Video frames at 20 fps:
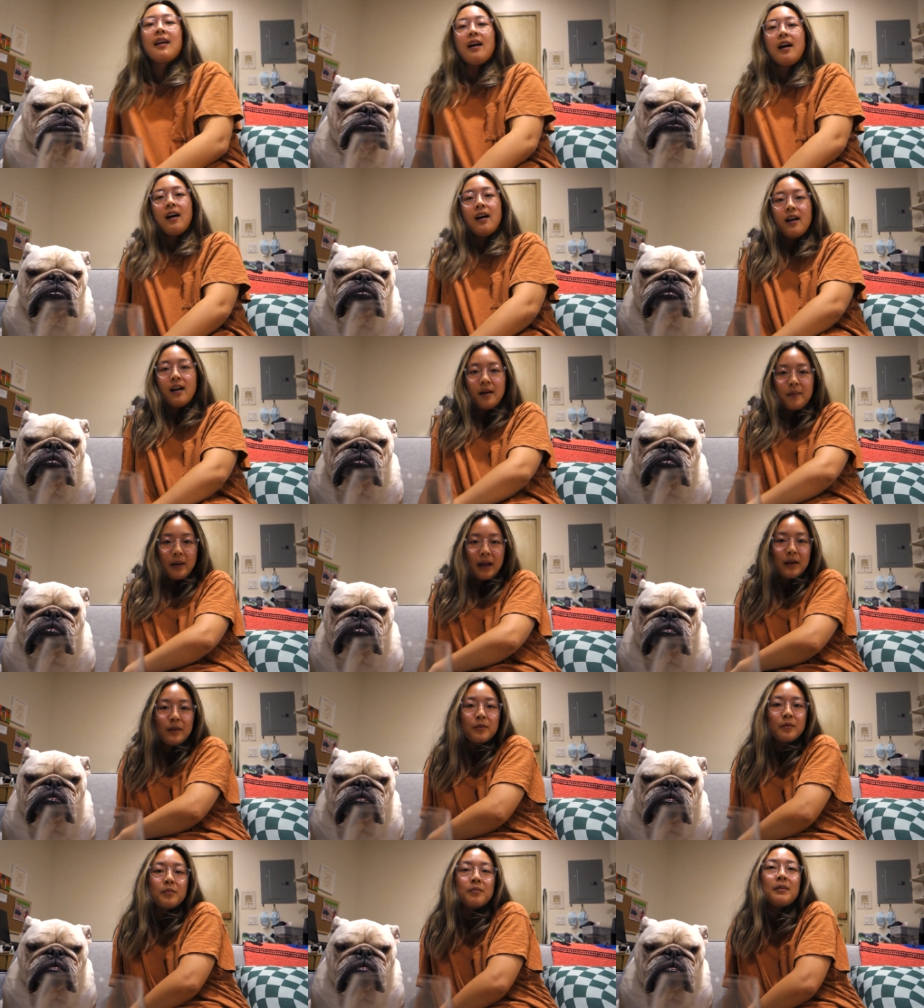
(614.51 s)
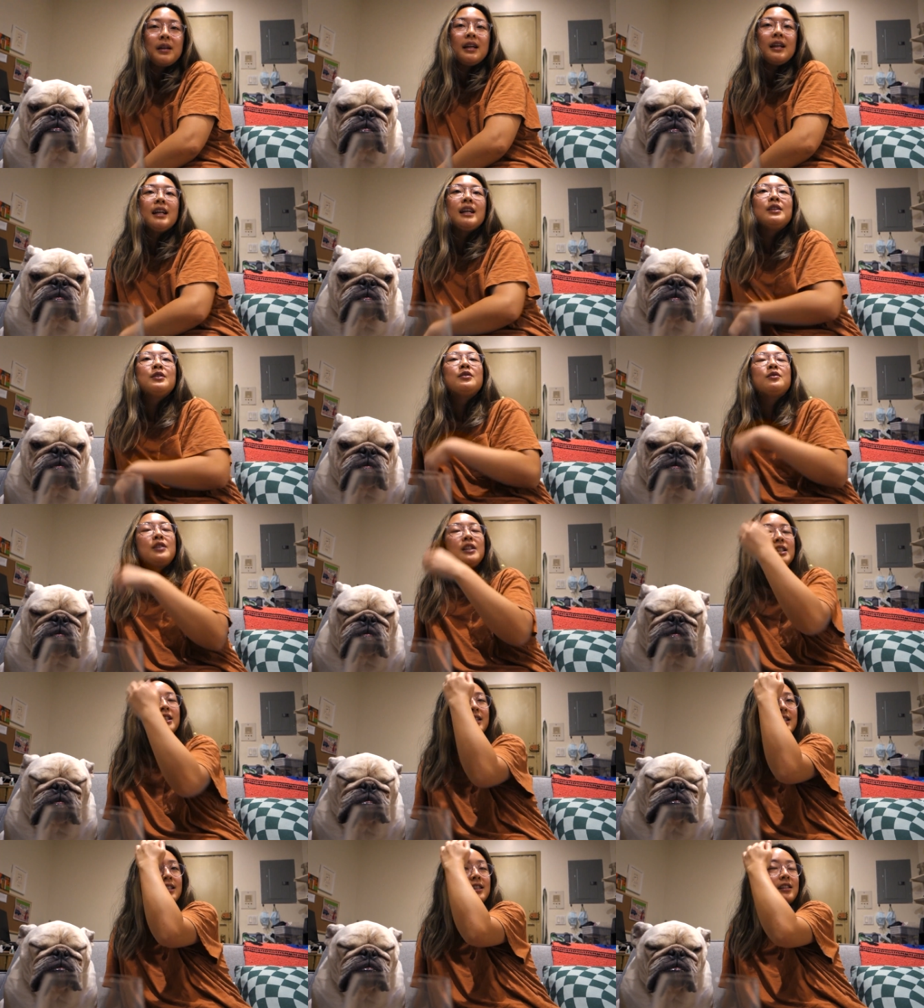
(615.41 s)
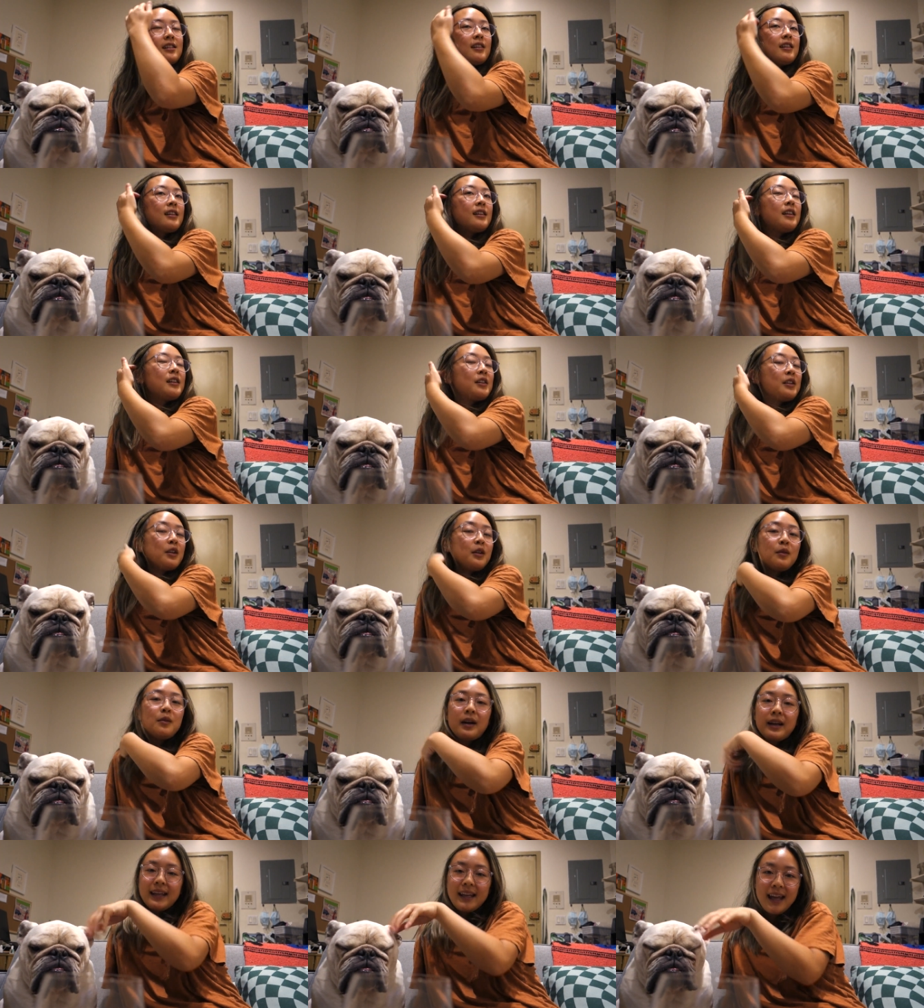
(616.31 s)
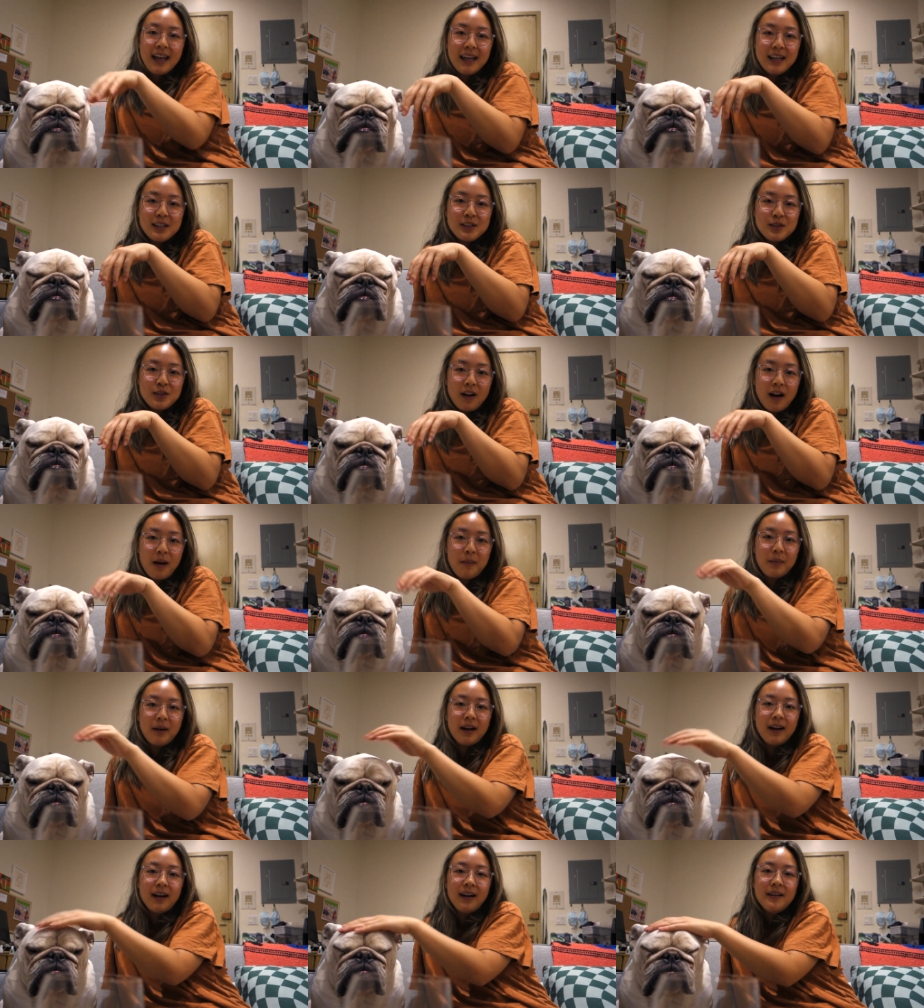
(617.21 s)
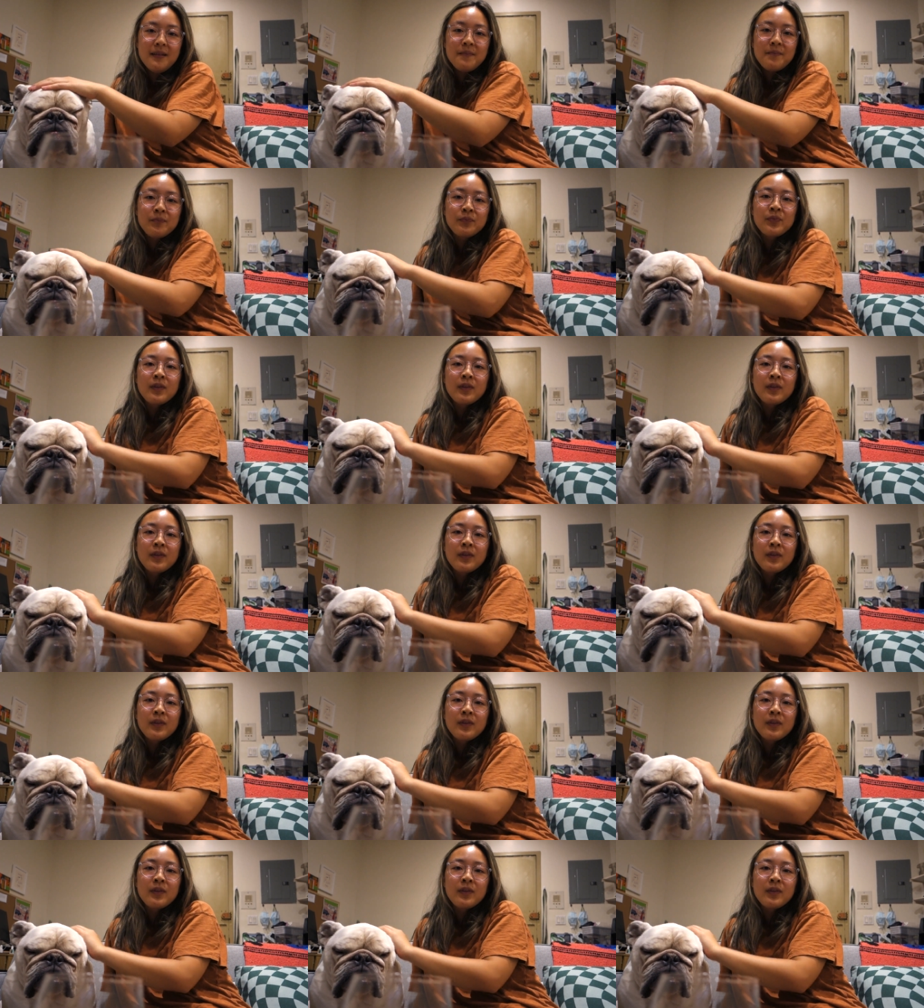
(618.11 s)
Um, and me and Andrew recently started a new K-drama